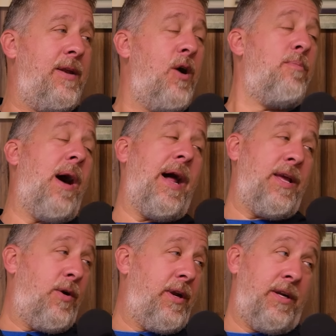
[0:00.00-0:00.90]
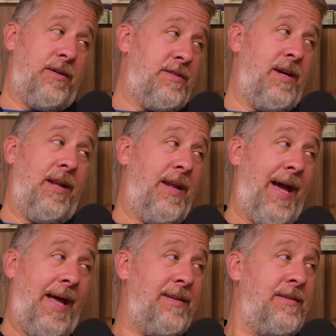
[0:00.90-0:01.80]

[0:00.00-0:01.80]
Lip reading: Nobody on here has done that.